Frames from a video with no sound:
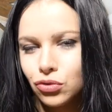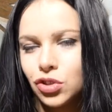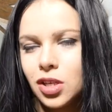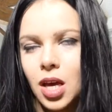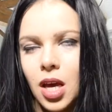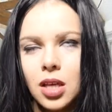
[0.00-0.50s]

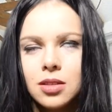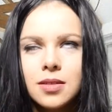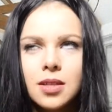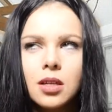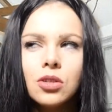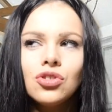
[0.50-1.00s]
She hates
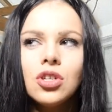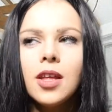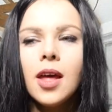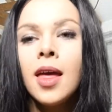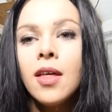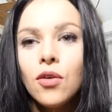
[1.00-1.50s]
it.
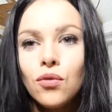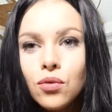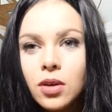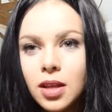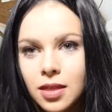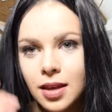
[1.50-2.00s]
She
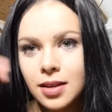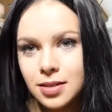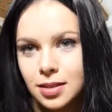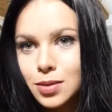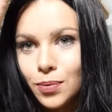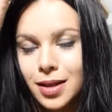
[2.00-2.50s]
really
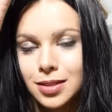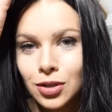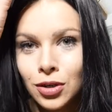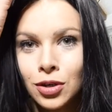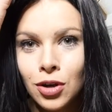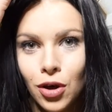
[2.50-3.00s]
thinks it spreads
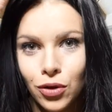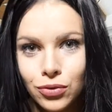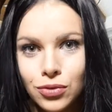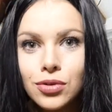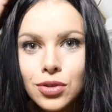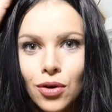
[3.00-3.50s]
her
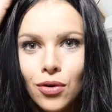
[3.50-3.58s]
nose.